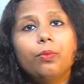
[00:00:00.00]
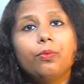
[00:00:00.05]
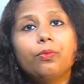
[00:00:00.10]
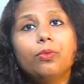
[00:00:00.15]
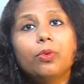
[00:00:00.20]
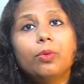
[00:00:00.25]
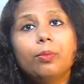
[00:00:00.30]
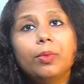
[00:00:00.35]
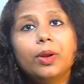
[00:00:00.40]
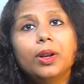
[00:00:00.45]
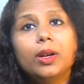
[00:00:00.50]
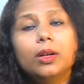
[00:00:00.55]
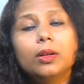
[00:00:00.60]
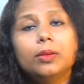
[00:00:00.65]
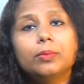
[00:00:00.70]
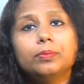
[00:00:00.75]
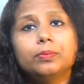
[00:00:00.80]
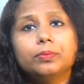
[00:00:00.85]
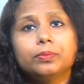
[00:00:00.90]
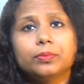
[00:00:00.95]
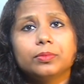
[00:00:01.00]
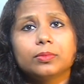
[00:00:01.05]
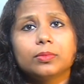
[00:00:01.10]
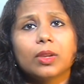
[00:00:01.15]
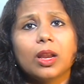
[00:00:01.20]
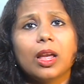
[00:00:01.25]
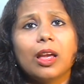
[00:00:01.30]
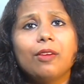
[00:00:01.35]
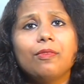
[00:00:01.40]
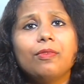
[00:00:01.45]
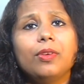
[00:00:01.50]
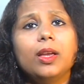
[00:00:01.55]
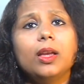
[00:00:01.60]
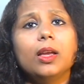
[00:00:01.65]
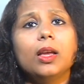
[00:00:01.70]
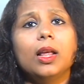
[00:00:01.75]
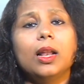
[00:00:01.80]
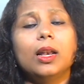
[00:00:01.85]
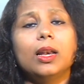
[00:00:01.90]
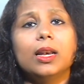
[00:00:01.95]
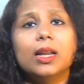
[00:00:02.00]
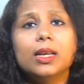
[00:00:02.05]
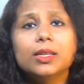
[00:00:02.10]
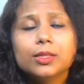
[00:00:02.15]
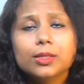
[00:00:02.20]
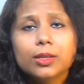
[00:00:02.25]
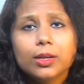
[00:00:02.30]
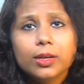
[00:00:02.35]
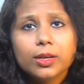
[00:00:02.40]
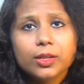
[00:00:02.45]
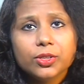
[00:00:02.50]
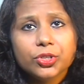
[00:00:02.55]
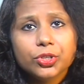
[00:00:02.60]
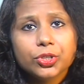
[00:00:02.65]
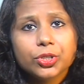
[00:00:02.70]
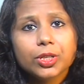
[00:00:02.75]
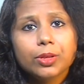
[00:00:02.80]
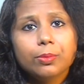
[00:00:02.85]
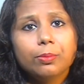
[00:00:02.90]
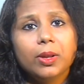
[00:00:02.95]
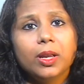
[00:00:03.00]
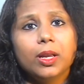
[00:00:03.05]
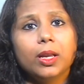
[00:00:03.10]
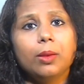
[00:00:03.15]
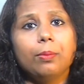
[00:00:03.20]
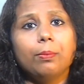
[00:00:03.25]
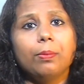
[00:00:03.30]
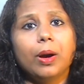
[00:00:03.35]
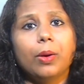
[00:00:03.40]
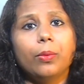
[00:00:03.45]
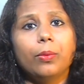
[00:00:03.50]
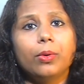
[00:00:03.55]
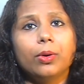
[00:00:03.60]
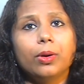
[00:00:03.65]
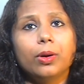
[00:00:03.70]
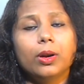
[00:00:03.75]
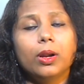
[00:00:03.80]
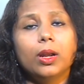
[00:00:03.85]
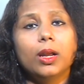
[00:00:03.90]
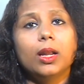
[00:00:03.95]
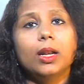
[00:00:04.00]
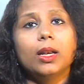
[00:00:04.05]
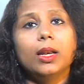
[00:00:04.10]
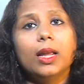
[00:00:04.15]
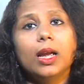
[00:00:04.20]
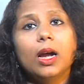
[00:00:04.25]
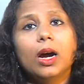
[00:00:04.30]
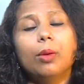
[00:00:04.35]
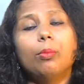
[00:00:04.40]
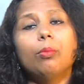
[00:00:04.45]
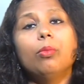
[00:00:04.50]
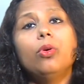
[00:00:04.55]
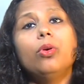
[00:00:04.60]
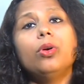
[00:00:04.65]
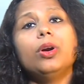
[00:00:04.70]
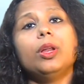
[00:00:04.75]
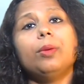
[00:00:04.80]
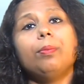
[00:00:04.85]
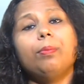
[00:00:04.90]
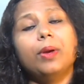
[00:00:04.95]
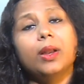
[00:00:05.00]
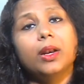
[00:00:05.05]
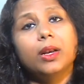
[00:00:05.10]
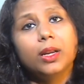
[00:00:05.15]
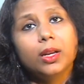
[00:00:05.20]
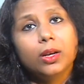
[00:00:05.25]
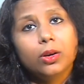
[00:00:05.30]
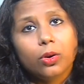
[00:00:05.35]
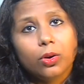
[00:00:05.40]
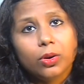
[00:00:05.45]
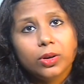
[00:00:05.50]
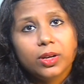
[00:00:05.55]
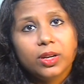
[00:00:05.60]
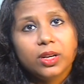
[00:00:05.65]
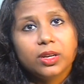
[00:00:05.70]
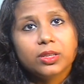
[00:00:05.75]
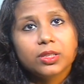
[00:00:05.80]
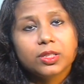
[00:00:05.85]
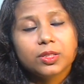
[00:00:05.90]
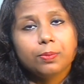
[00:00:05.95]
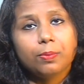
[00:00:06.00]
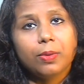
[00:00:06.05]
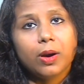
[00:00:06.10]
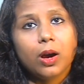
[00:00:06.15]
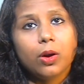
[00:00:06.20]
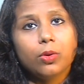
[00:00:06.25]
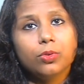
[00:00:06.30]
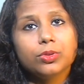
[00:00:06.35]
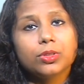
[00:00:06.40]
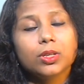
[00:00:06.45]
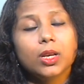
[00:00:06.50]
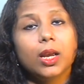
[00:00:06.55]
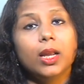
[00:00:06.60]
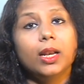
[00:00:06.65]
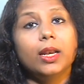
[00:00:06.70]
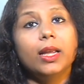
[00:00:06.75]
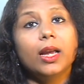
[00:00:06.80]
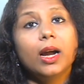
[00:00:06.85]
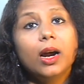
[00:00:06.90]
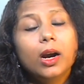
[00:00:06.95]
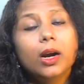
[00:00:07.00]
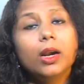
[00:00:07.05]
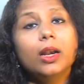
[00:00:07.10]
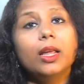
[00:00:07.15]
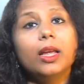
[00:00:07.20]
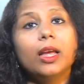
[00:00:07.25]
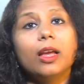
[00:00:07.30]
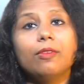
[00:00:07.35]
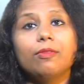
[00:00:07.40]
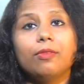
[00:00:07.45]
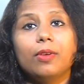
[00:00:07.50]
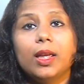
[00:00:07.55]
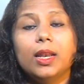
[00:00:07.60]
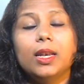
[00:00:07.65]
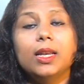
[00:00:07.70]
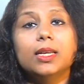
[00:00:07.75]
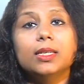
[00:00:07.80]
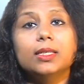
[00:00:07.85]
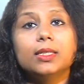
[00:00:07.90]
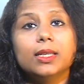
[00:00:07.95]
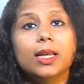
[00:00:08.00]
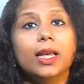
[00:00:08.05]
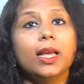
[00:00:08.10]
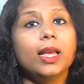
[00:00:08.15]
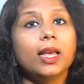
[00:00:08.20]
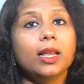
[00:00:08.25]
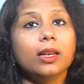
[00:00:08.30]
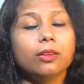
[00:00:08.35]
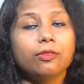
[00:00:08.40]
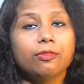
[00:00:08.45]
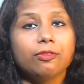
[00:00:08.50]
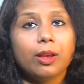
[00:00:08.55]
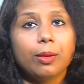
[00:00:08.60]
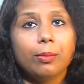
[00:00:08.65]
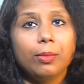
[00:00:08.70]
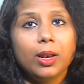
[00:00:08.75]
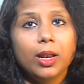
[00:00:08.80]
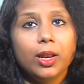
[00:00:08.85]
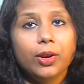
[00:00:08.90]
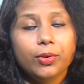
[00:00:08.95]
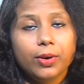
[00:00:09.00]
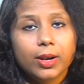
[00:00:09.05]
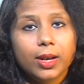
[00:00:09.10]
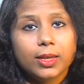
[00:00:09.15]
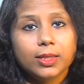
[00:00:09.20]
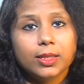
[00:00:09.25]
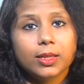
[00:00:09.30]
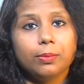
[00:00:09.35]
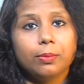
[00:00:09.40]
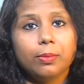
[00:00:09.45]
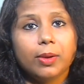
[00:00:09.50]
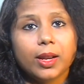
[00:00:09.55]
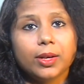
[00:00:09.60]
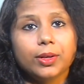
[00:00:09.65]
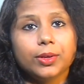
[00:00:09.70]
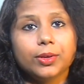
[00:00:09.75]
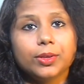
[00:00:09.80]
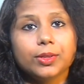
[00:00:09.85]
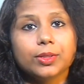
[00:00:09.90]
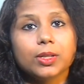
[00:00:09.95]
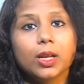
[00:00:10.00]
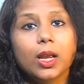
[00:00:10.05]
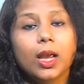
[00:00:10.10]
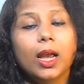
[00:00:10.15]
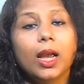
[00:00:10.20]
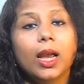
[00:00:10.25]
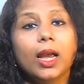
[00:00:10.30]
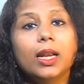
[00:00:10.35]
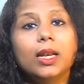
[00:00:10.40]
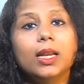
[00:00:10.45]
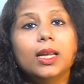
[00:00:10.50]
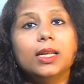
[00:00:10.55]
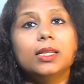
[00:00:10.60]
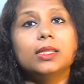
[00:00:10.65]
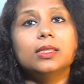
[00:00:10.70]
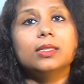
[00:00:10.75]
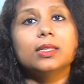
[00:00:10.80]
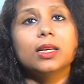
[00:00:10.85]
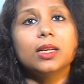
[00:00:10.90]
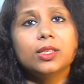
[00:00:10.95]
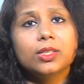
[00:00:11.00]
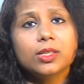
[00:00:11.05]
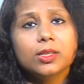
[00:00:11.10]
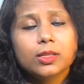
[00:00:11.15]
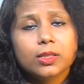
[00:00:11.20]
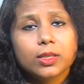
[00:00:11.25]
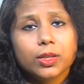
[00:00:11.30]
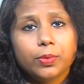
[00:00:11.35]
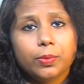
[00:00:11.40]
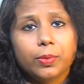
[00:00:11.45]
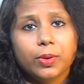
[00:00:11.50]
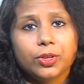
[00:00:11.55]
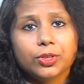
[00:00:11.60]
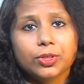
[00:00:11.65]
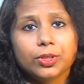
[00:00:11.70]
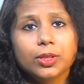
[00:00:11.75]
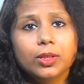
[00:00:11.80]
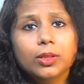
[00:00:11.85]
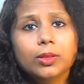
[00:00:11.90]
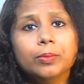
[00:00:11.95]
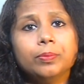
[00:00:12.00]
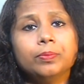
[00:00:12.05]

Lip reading: women having lesser decision making power. They are more dependent on their spouse. They hardly have any say in the family related matters, and in such a situation